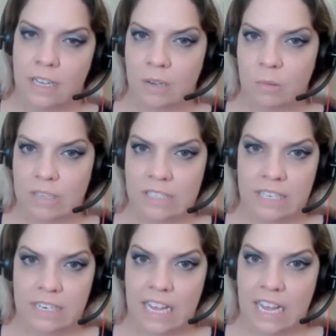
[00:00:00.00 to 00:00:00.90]
It
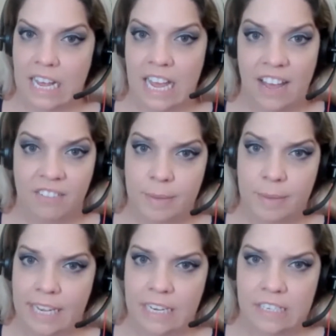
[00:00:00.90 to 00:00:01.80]
wasn't a half
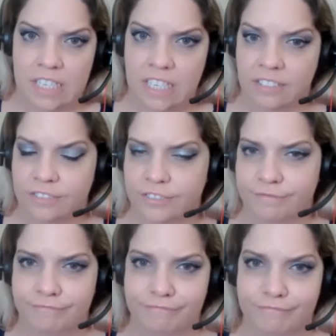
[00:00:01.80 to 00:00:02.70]
page of
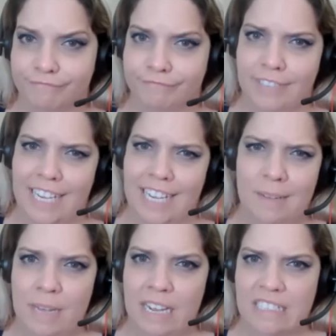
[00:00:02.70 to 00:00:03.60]

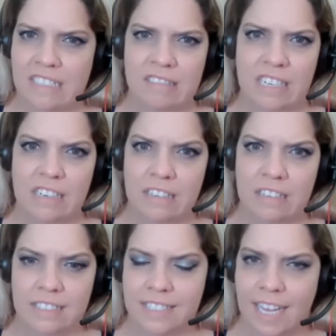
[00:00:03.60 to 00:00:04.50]
Apex
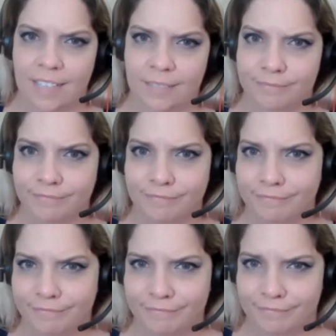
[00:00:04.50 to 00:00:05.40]
triggers and
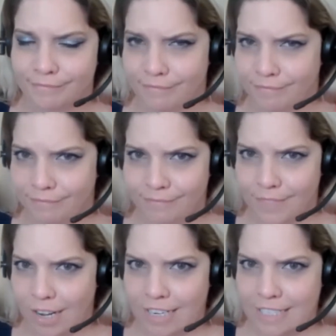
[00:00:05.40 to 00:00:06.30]

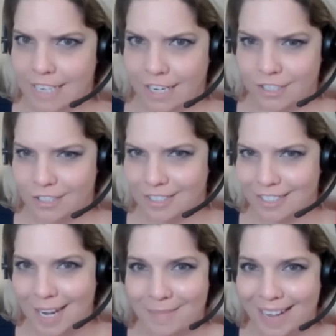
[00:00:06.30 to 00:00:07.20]
architecture
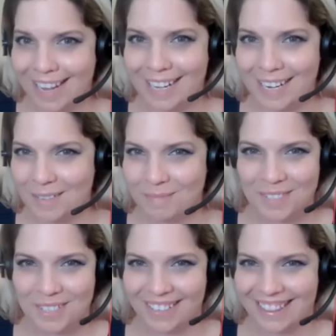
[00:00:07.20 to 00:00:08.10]
type
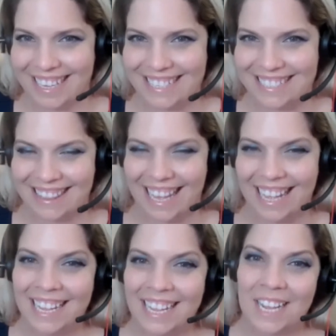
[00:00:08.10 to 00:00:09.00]
items or things like that.
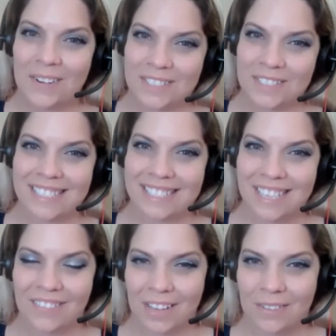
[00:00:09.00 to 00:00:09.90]
It was all
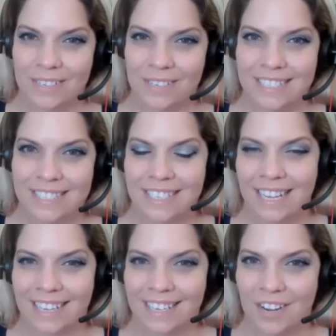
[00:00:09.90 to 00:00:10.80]
stuff that was
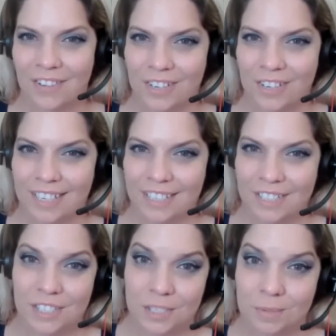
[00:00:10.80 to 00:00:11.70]
covered in the
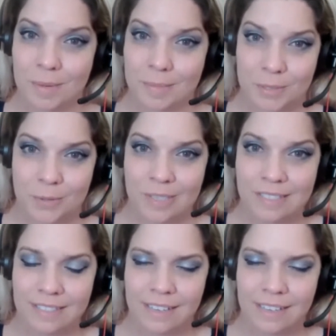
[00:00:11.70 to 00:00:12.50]
Supermoms course.